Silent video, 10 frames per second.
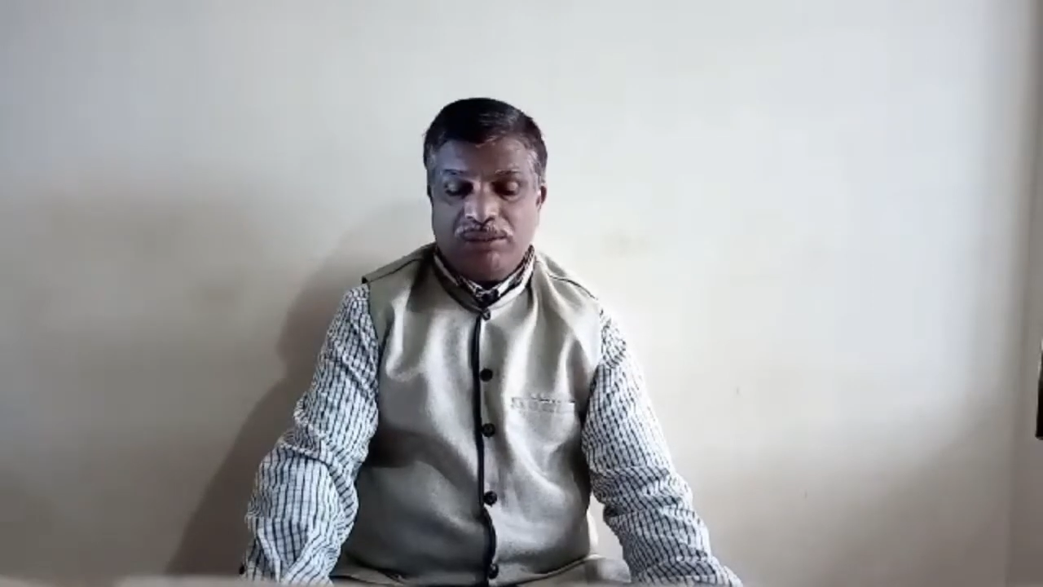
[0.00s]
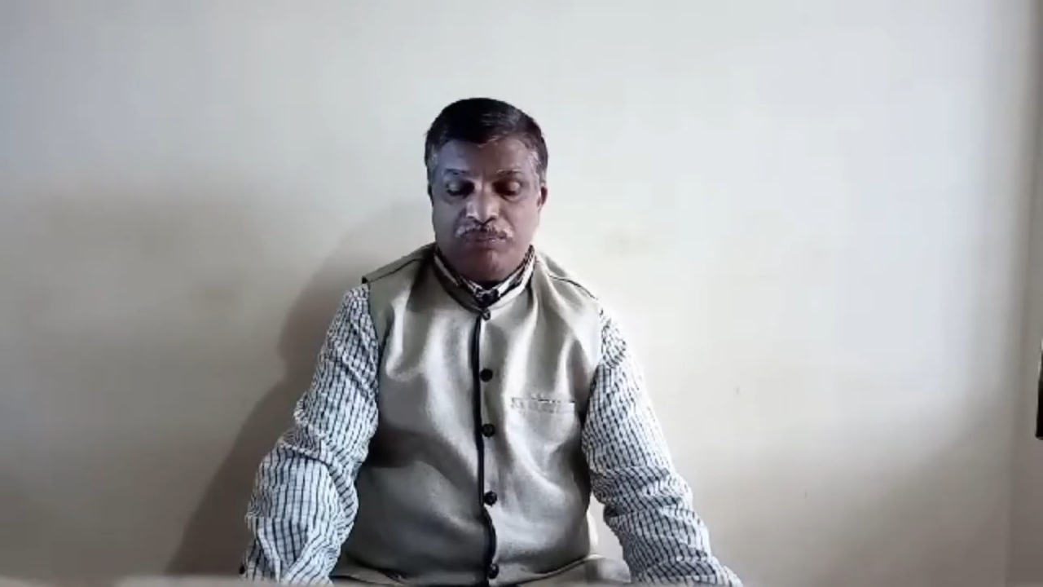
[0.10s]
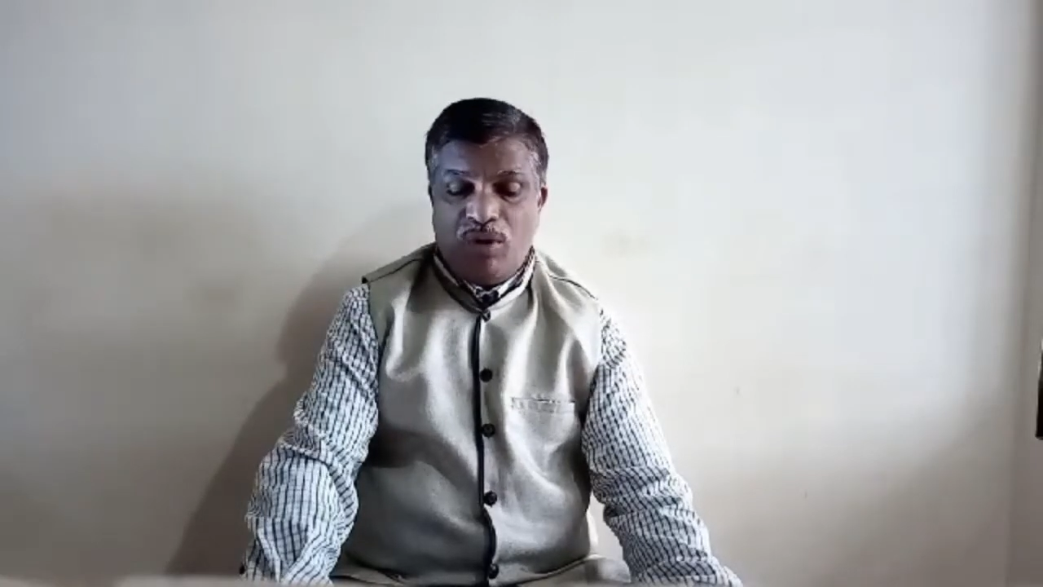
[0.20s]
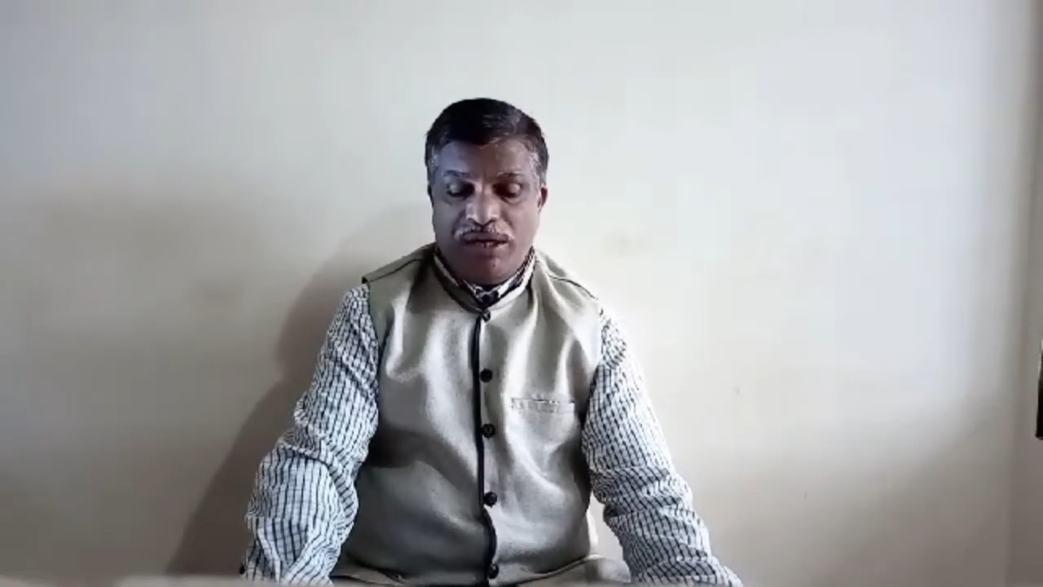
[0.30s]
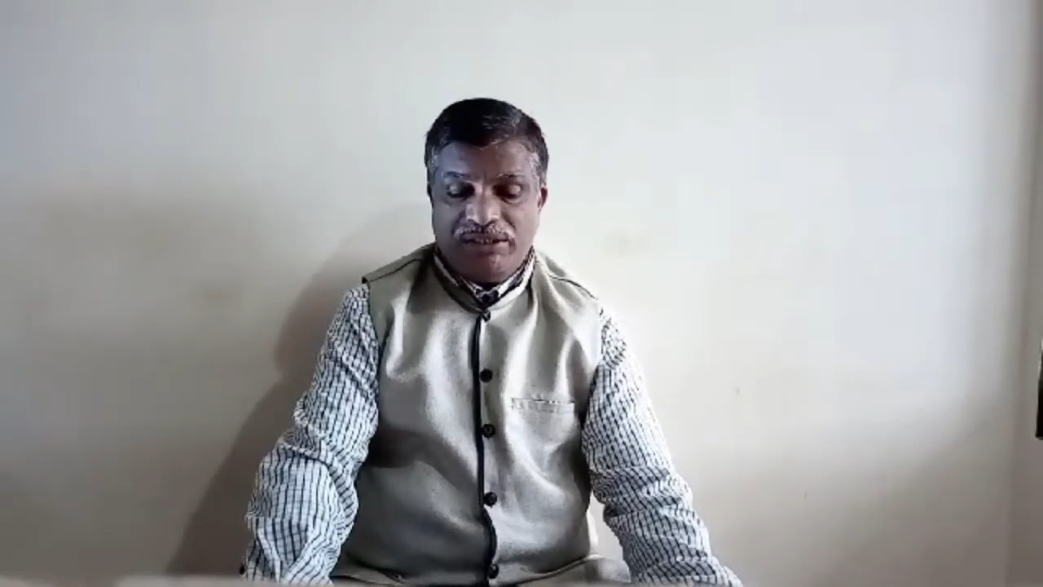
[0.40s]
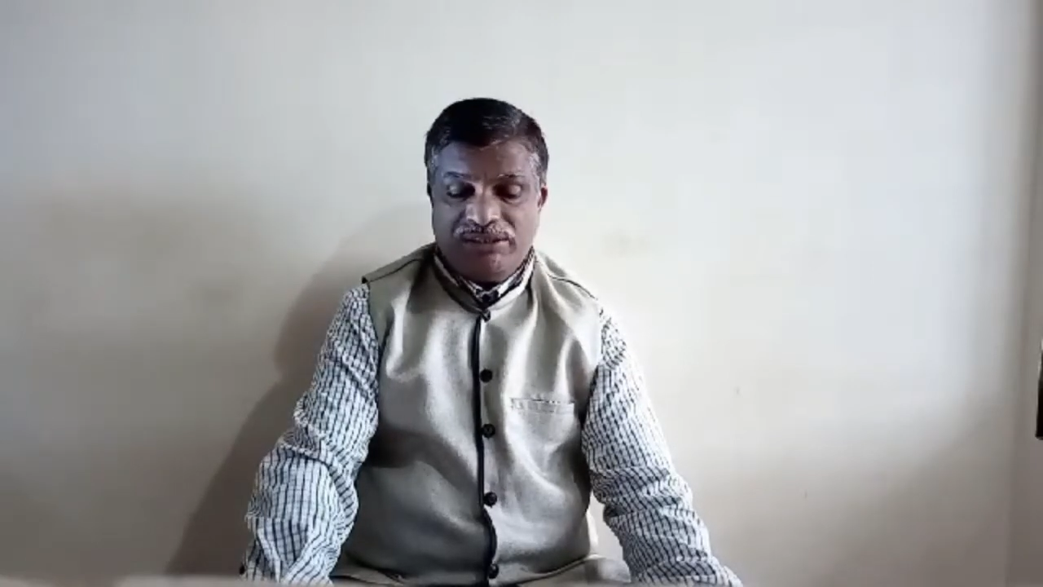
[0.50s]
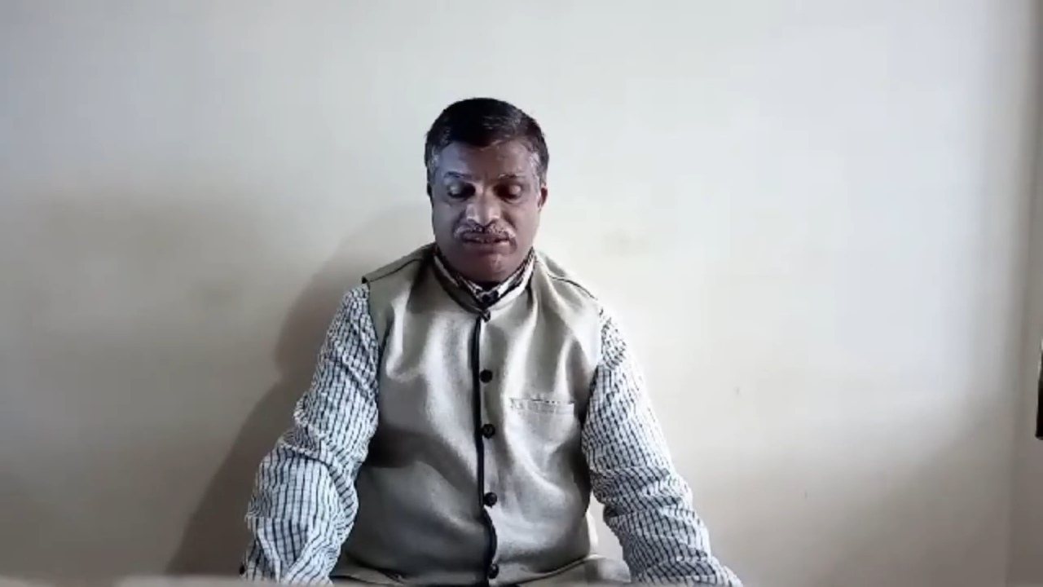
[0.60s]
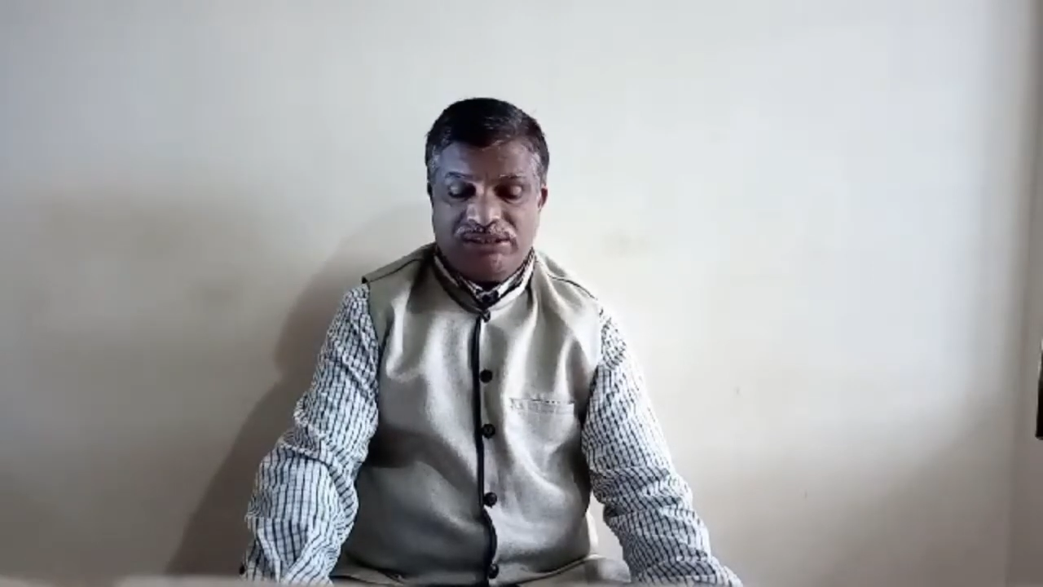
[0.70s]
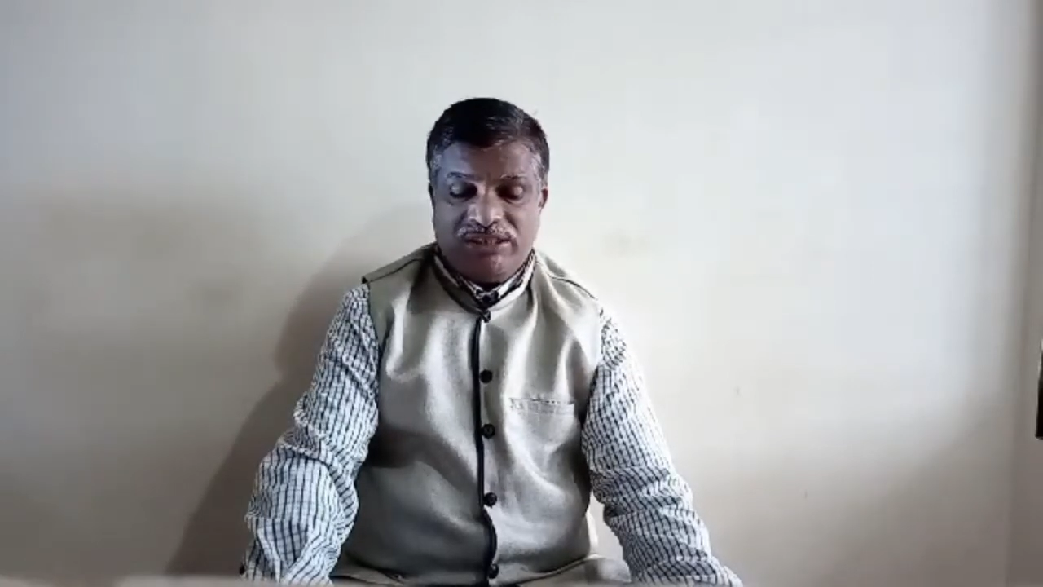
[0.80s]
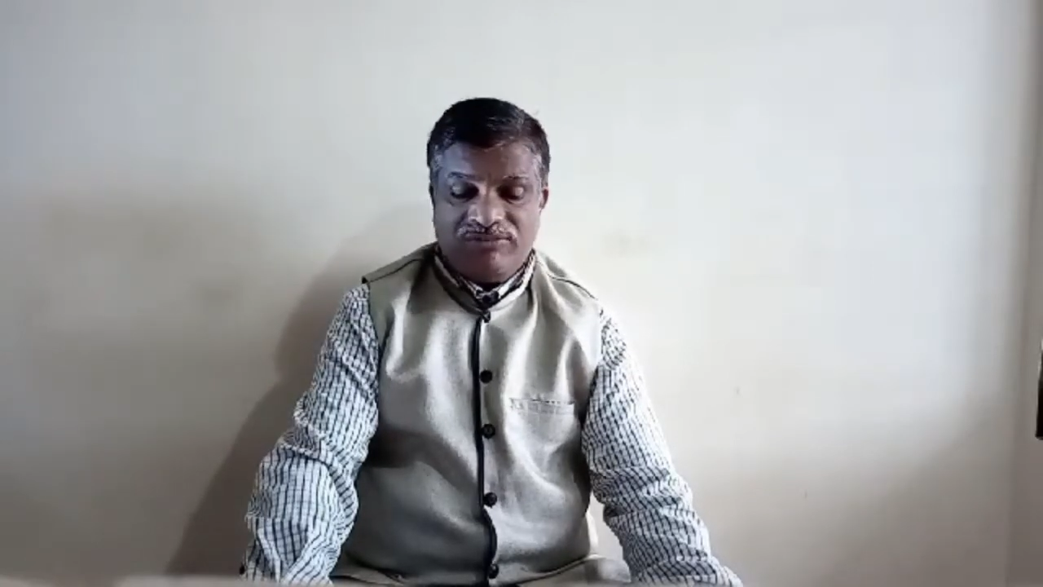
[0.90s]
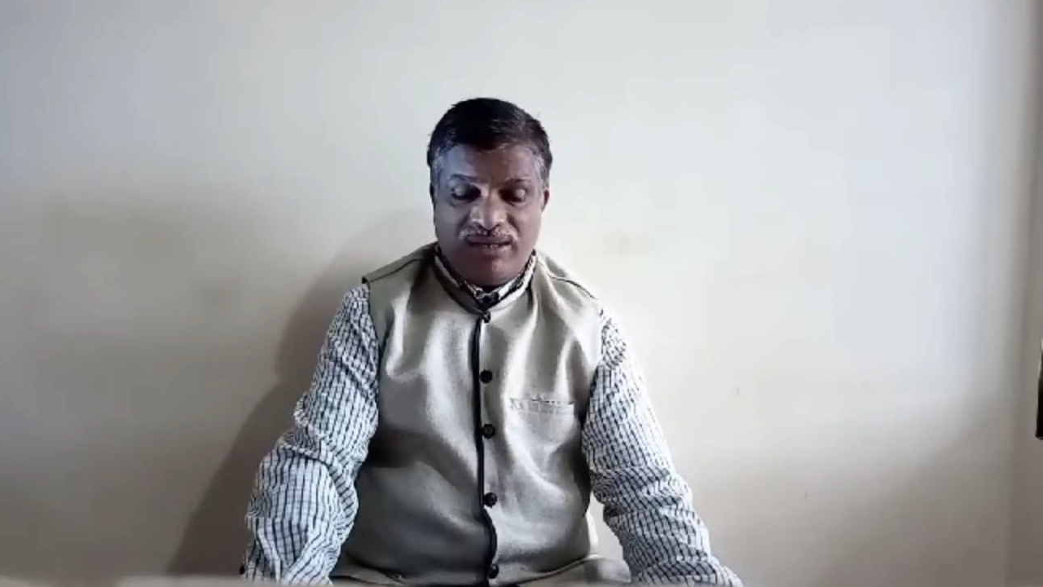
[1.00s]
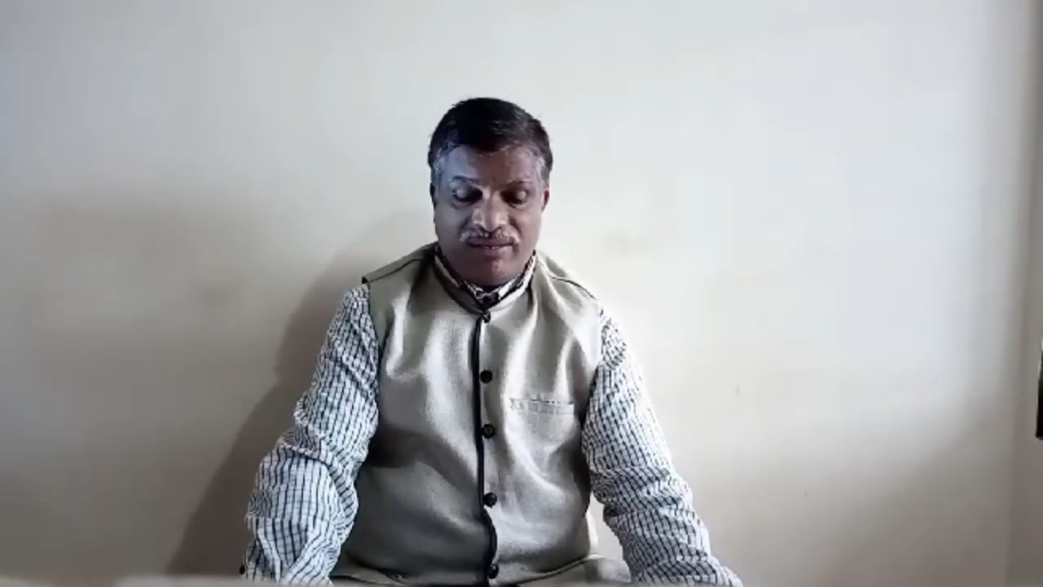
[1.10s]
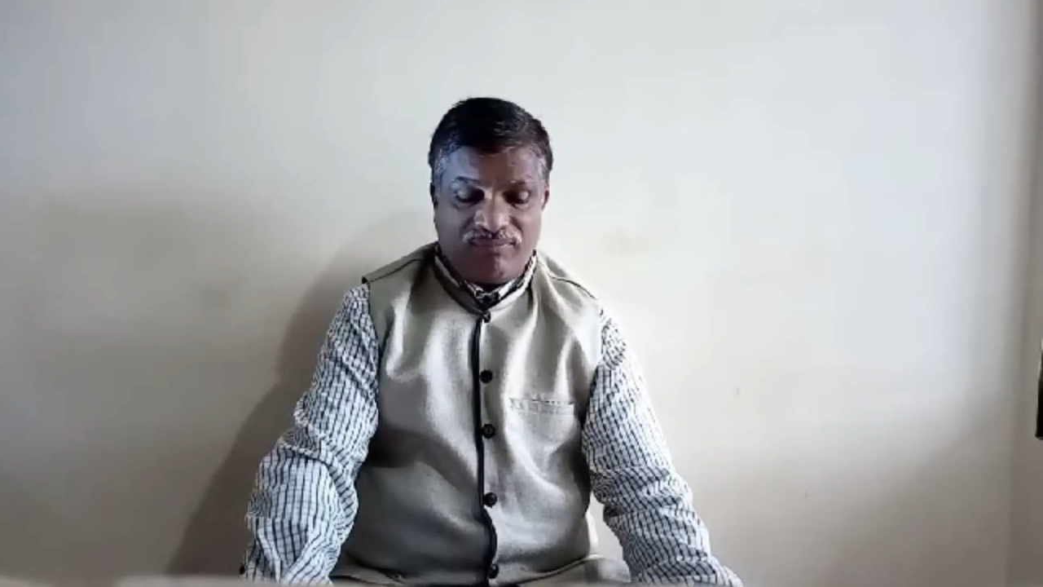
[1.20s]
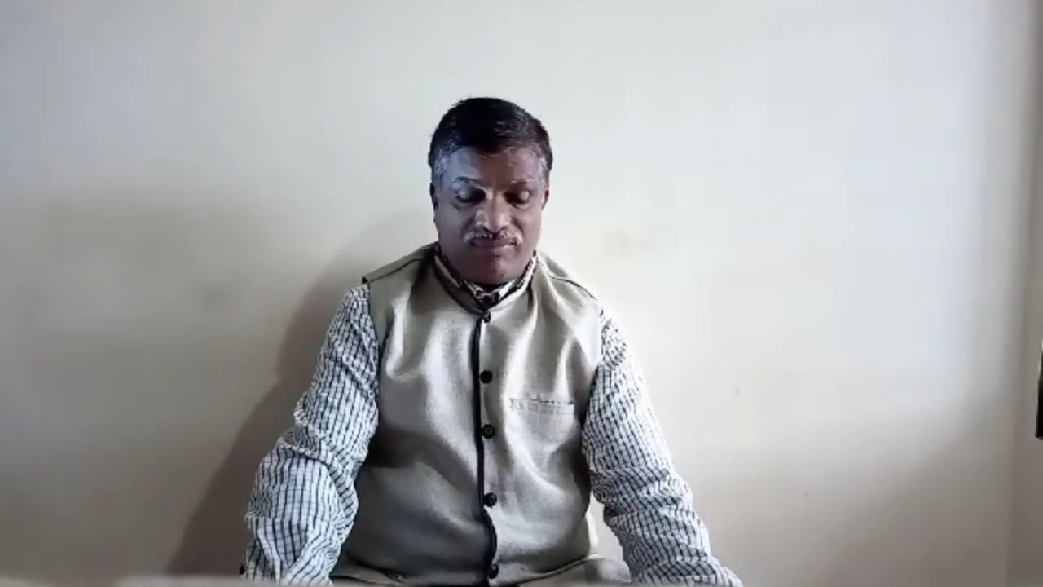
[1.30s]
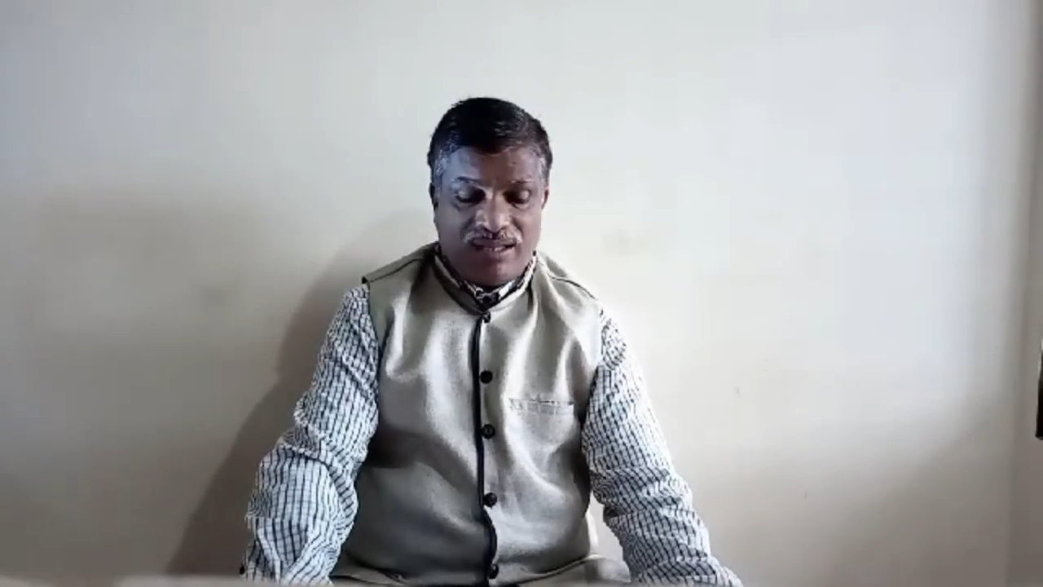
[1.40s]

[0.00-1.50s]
0.61,